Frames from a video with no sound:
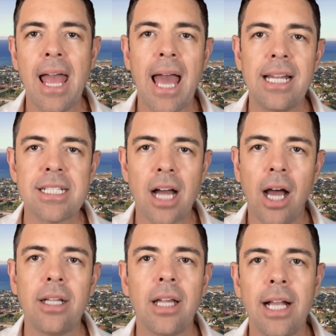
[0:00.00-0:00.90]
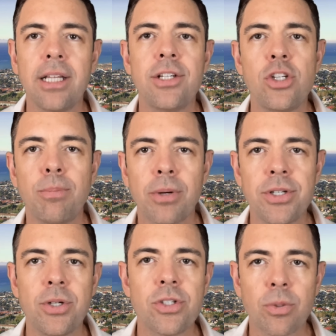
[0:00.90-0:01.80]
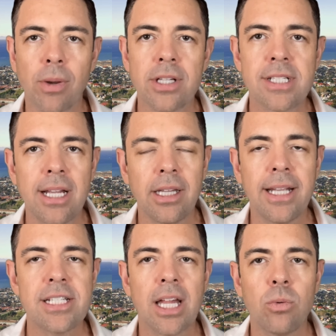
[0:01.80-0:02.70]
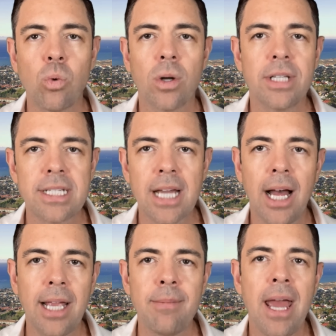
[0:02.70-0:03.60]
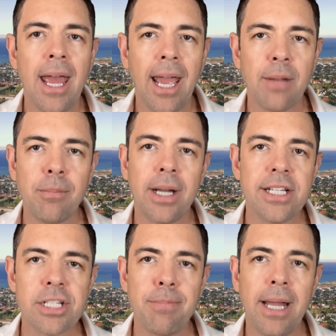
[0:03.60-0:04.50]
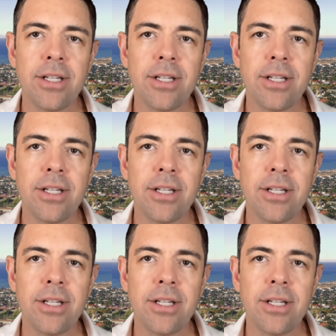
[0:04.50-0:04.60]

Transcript: and is unlikely to produce real estate leads that warrant the time and money spent.